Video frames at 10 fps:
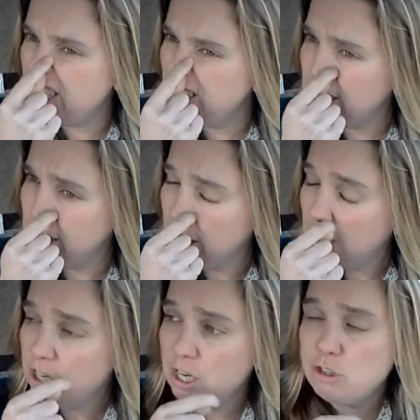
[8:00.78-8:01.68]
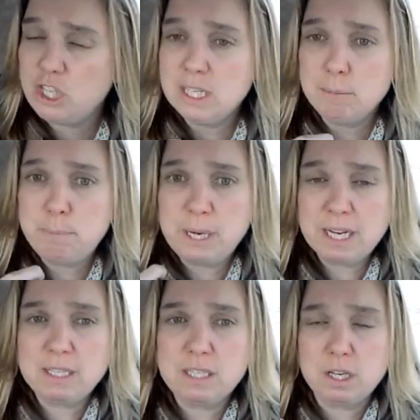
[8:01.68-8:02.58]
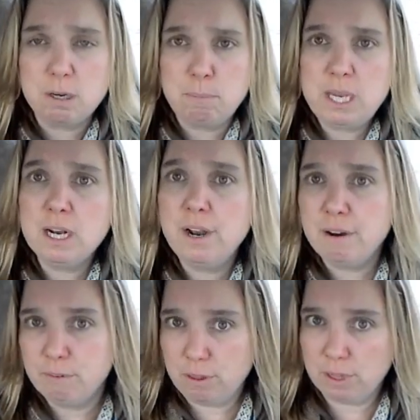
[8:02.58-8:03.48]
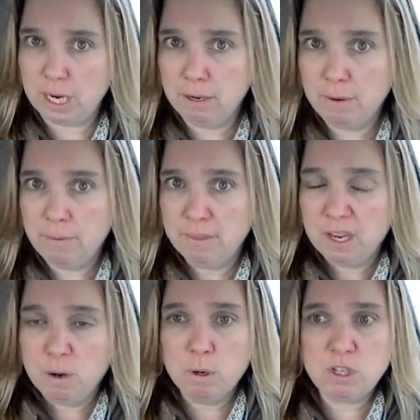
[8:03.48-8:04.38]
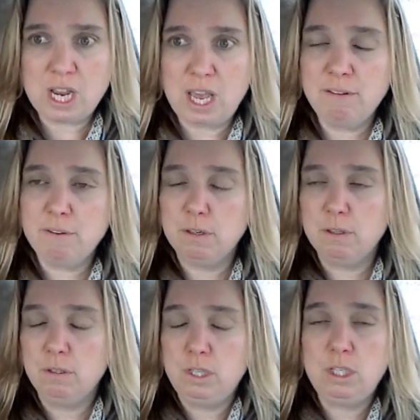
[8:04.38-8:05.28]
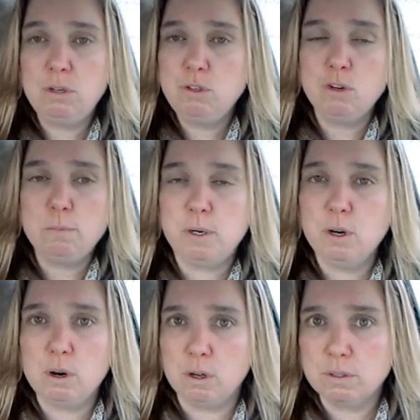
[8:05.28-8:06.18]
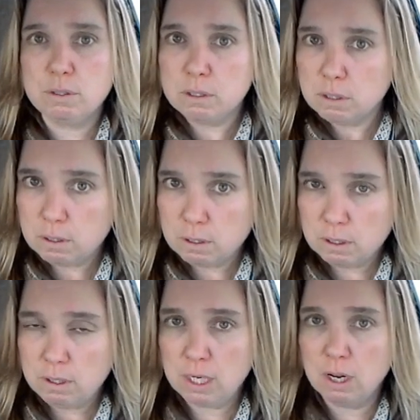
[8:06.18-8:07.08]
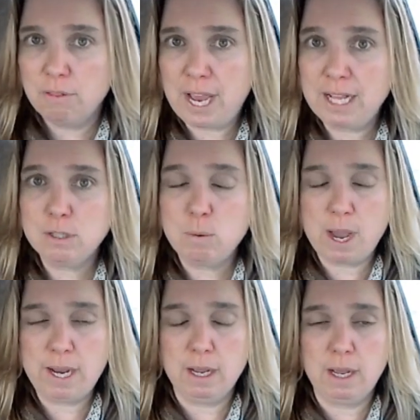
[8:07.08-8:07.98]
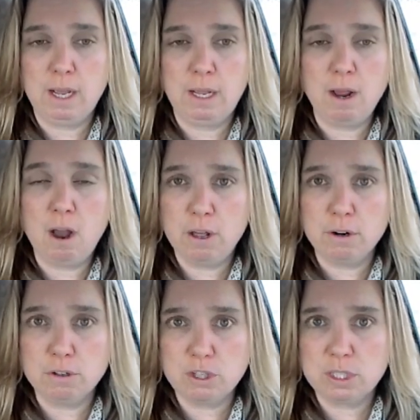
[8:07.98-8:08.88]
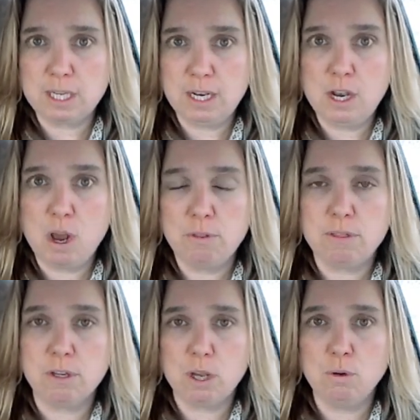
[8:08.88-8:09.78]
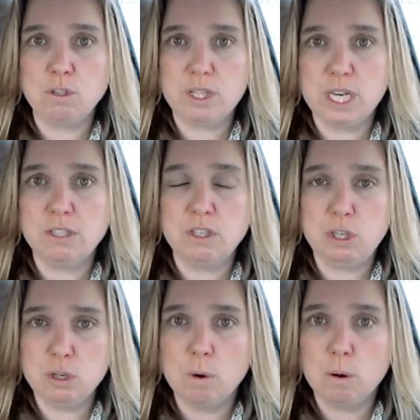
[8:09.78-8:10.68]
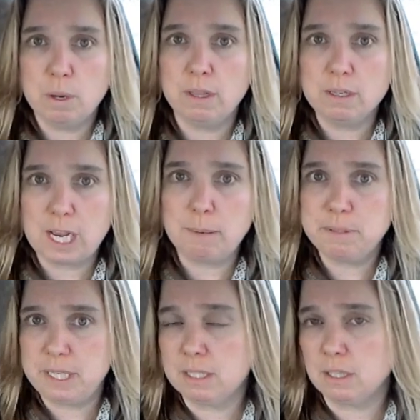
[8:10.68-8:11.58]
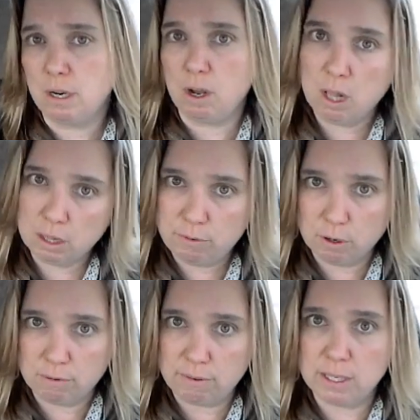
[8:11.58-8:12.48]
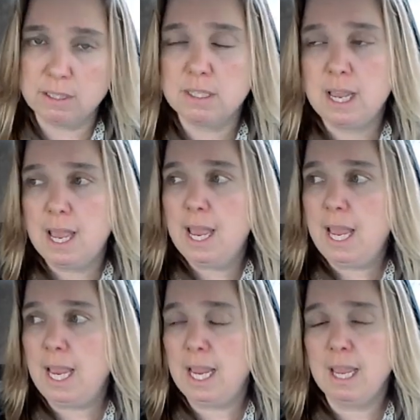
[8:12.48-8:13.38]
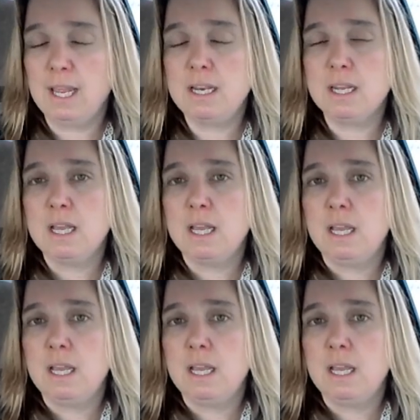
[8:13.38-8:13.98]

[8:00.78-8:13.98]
She, you know, she gets picked to compete on everything, which out of a huge group of girls, you know, that's quite a, an honor just to know that the coach thinks you are one of the top six on all of your events. And,